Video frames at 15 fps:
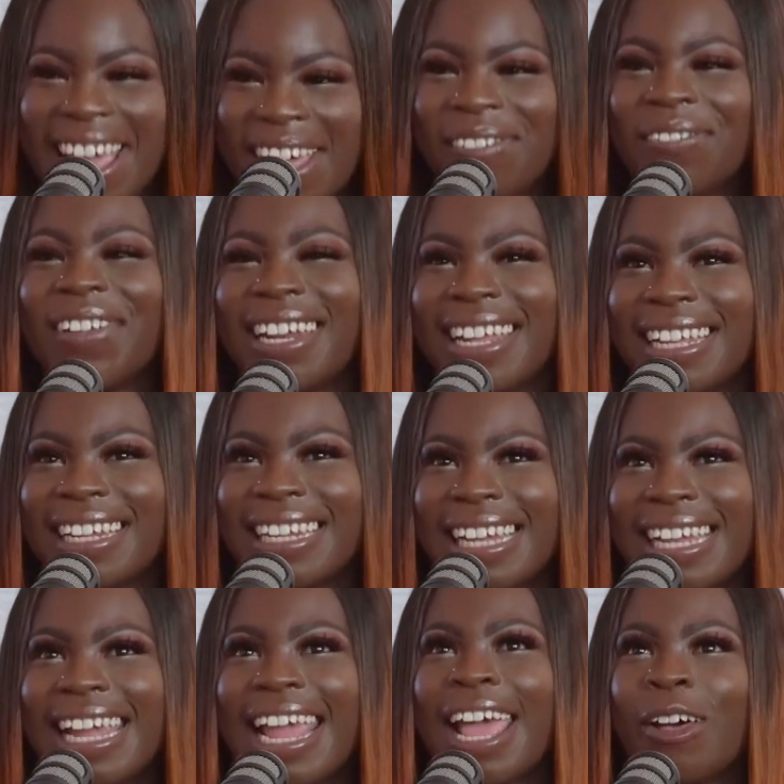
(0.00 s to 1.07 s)

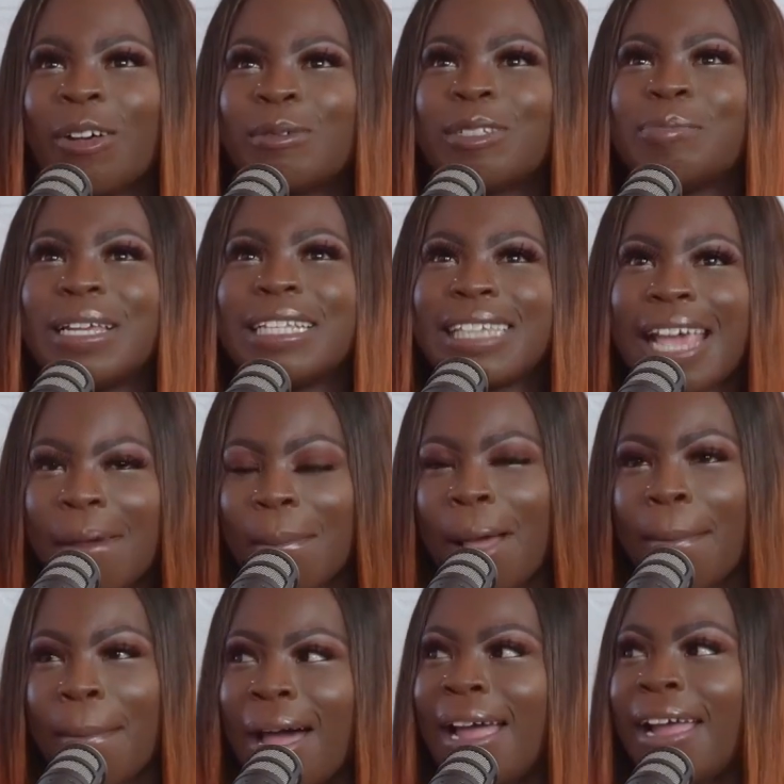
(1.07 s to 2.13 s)
Definitely helps me take
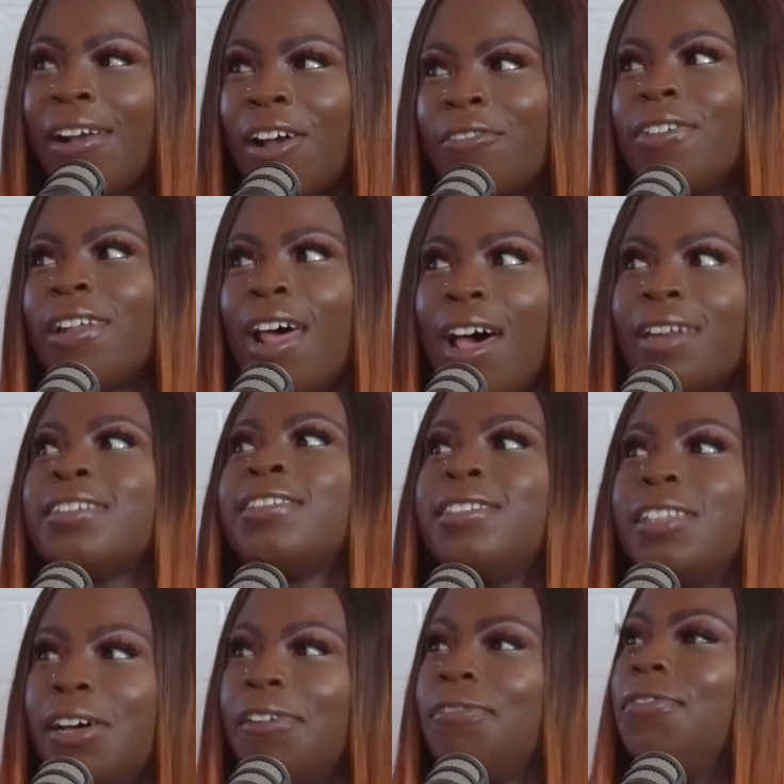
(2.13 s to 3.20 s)
my mind off a lot of
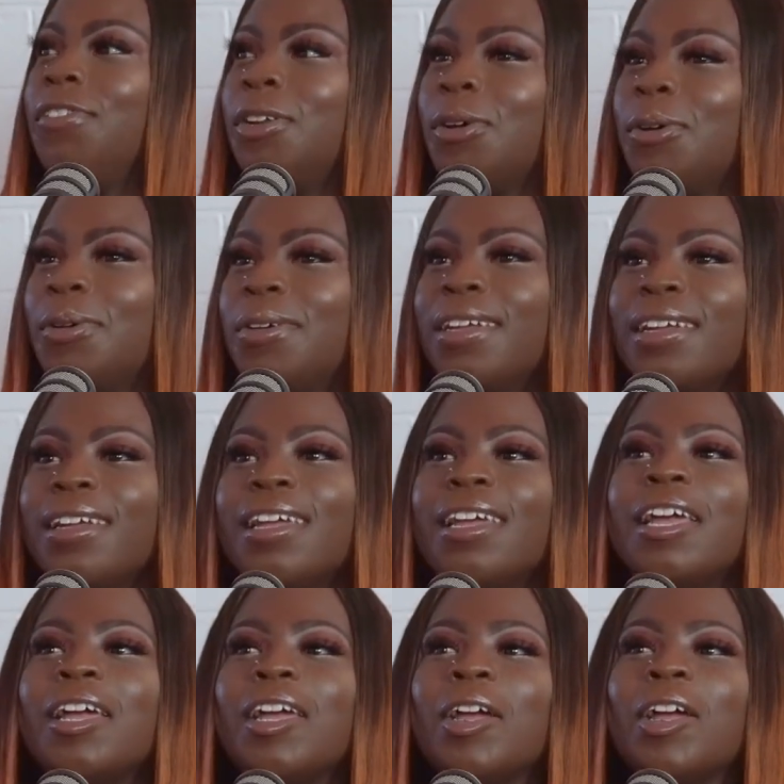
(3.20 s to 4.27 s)
stuff. Yes.
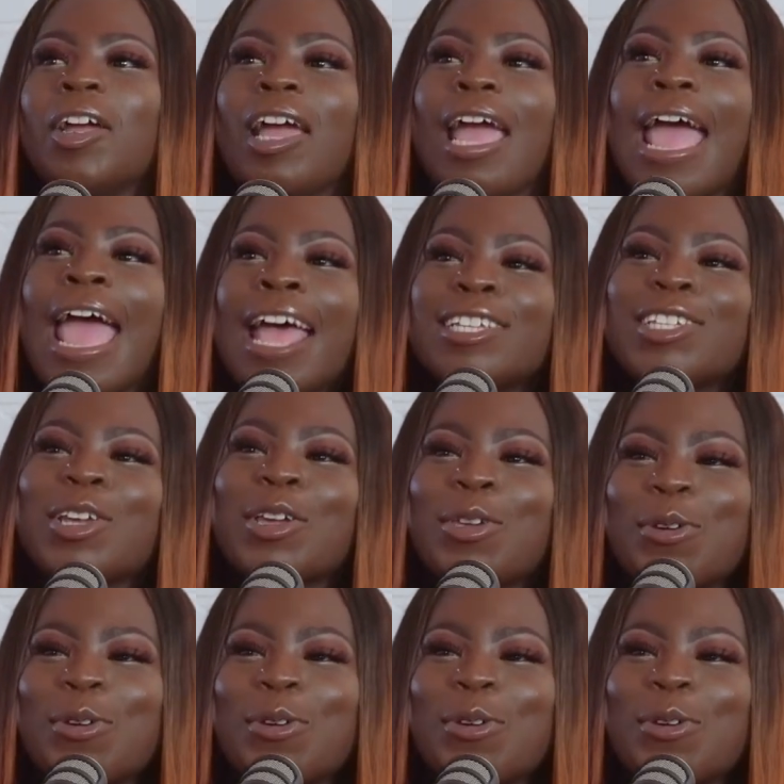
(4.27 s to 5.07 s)
That's like your As a point.